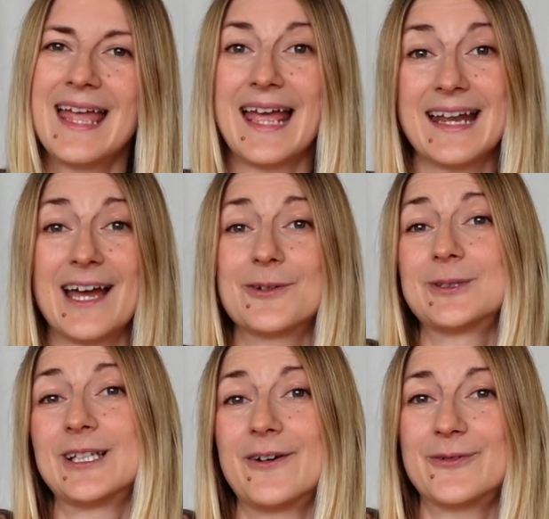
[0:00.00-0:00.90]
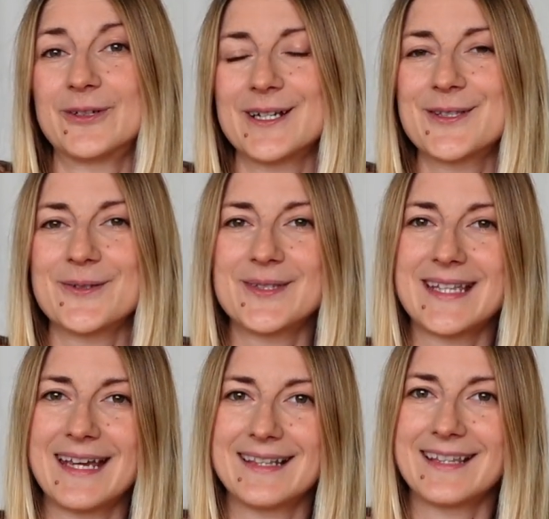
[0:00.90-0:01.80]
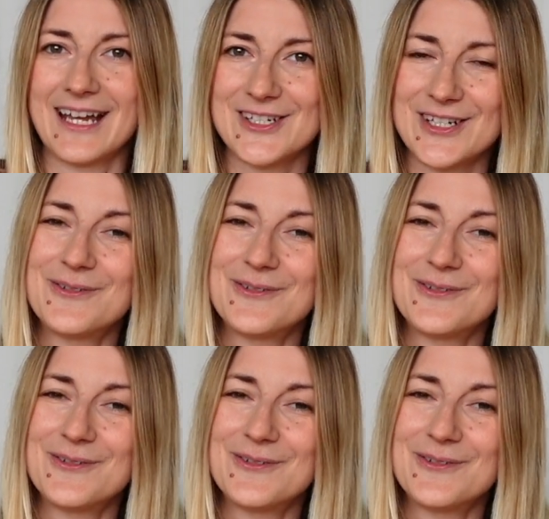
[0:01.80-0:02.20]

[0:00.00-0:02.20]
And I would love for us to stay in touch.